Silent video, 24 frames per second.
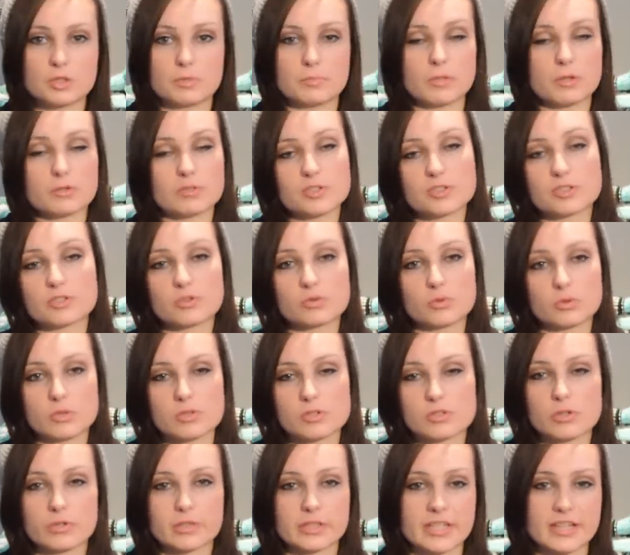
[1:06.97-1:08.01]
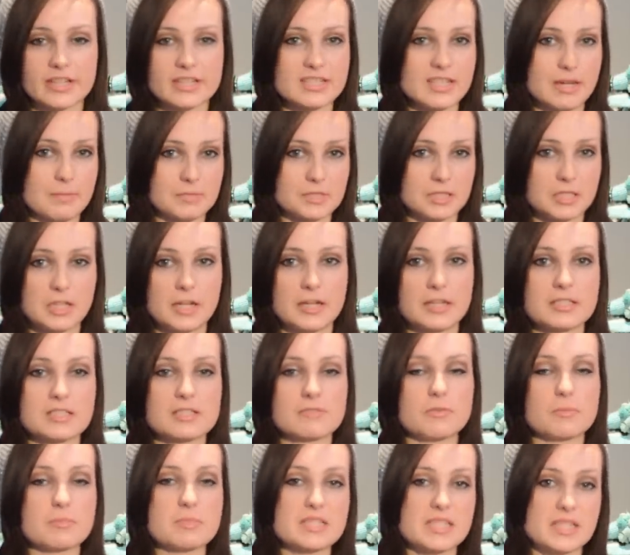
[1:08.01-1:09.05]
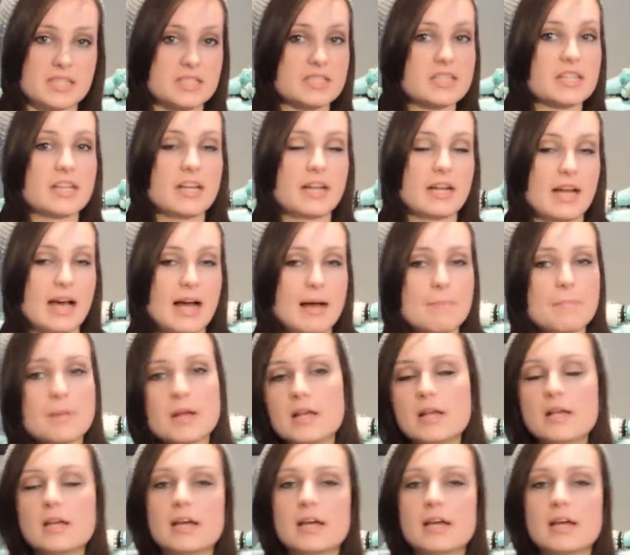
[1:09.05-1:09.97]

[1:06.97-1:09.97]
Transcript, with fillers: or most schools, only accept clients from sixteen and up.